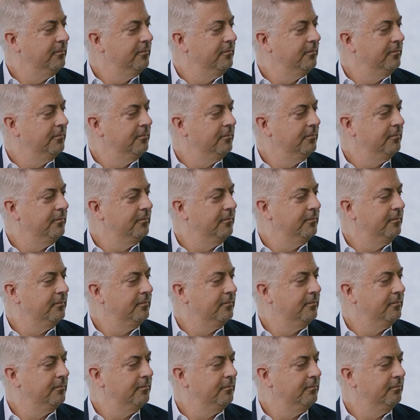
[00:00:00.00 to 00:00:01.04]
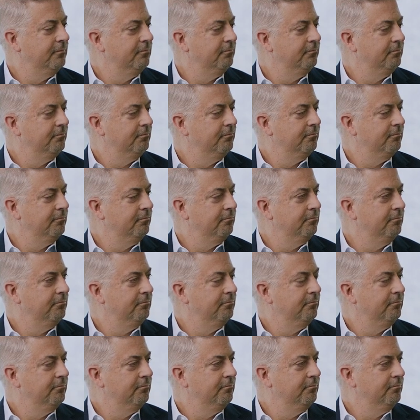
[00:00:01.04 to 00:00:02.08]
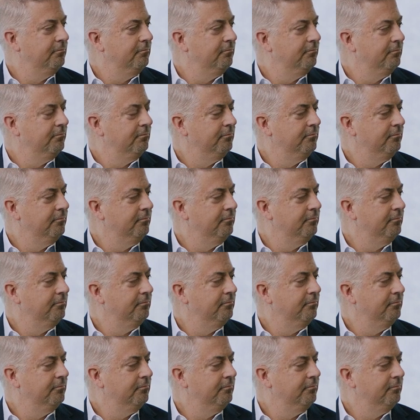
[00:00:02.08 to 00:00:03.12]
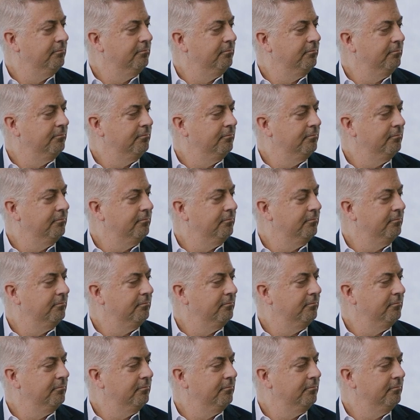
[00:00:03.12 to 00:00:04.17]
No words are spoken by the person on screen.